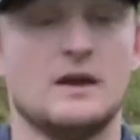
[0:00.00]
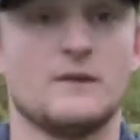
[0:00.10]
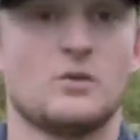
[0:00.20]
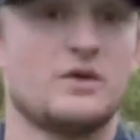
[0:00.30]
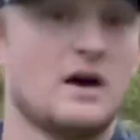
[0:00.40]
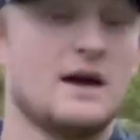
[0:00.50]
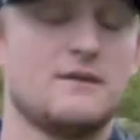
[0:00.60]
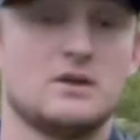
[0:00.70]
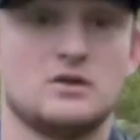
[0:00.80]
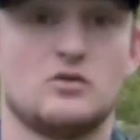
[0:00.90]
without
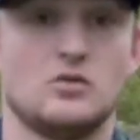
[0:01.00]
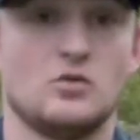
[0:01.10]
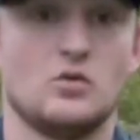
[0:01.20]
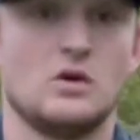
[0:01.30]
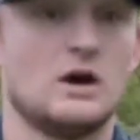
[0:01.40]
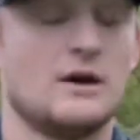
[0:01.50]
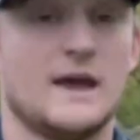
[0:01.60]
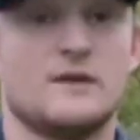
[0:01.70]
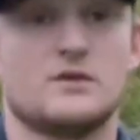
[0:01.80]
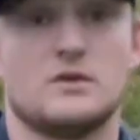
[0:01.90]
having to uh,
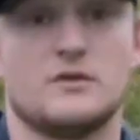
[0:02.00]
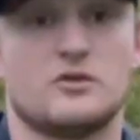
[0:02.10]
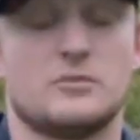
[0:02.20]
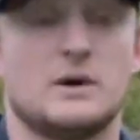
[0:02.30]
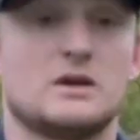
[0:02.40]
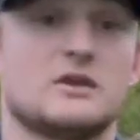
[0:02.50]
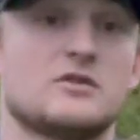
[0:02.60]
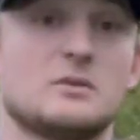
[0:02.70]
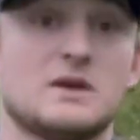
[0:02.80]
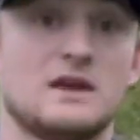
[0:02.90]
hang them from the Versa button. Because
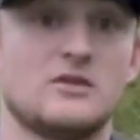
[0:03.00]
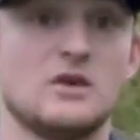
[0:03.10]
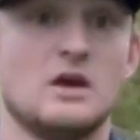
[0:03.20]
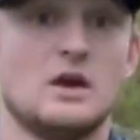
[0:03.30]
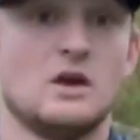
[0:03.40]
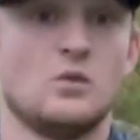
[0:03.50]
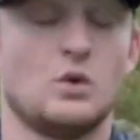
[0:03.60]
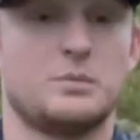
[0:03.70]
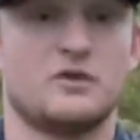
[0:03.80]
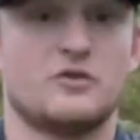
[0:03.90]
some guys
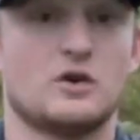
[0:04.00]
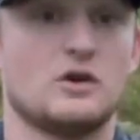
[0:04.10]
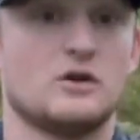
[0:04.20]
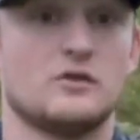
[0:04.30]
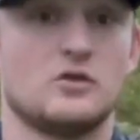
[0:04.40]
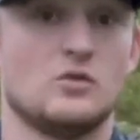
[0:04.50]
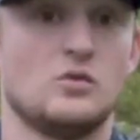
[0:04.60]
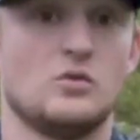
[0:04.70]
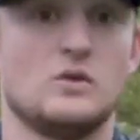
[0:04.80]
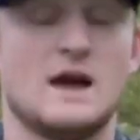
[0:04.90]
would prefer
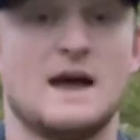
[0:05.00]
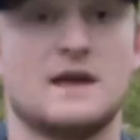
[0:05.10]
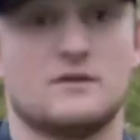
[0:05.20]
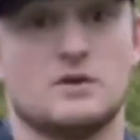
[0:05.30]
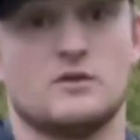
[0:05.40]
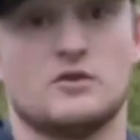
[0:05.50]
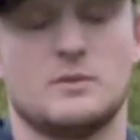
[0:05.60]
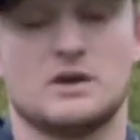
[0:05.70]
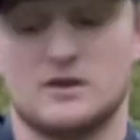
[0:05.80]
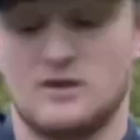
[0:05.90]
to not hang from the Versa
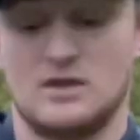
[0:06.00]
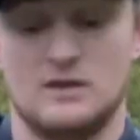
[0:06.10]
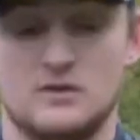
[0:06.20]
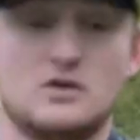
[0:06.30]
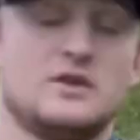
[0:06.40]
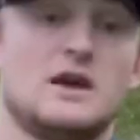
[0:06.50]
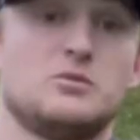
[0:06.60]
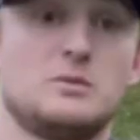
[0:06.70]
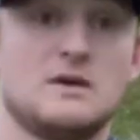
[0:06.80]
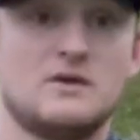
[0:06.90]
button because they leave their
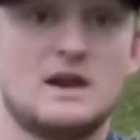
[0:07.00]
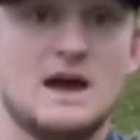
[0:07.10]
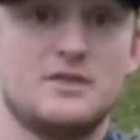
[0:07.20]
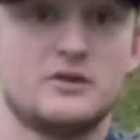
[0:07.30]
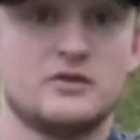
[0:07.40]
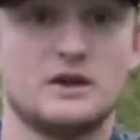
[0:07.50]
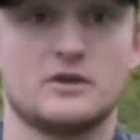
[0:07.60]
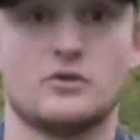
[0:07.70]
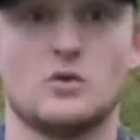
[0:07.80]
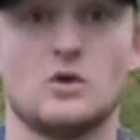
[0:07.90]
attachment method on their
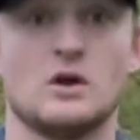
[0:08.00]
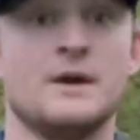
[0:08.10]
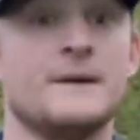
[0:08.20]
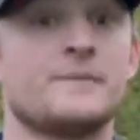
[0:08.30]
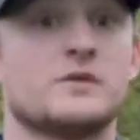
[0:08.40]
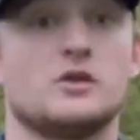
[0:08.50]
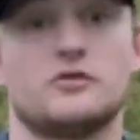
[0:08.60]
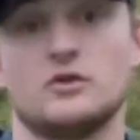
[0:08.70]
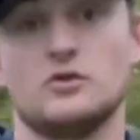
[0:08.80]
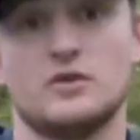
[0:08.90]
sticks or they're
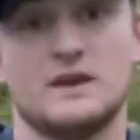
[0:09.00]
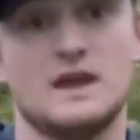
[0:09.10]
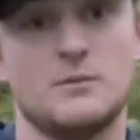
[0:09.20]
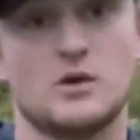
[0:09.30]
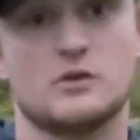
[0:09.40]
still using cam buckle